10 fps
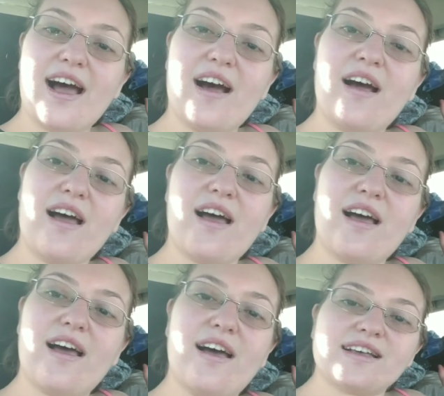
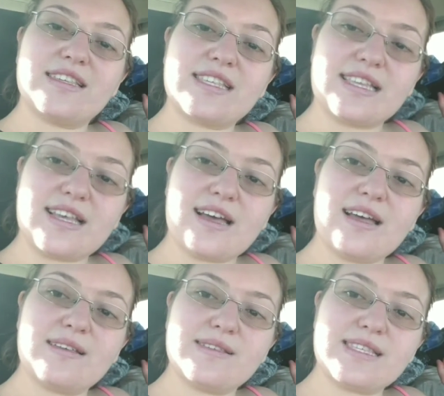Ah,
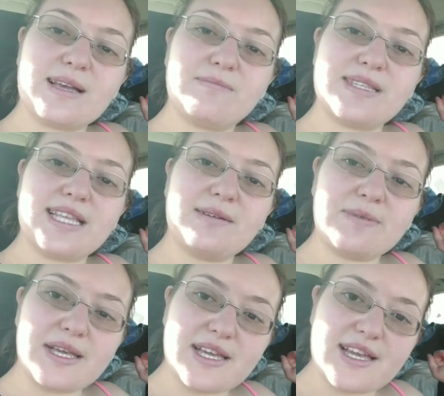I'm, Some
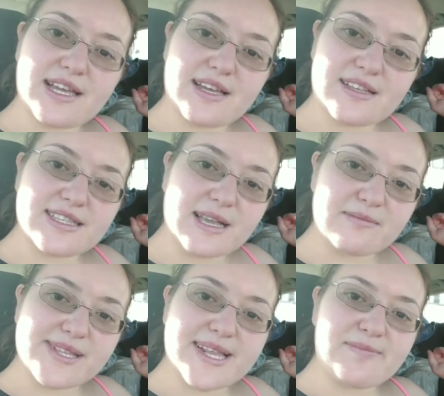sleepy, some
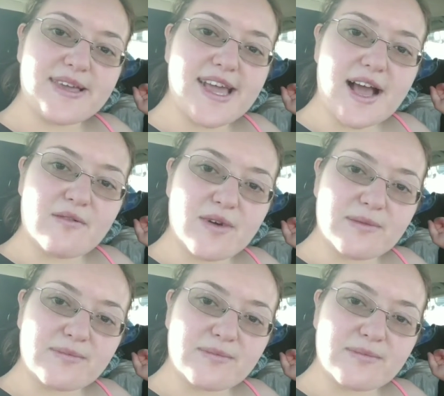sleepy young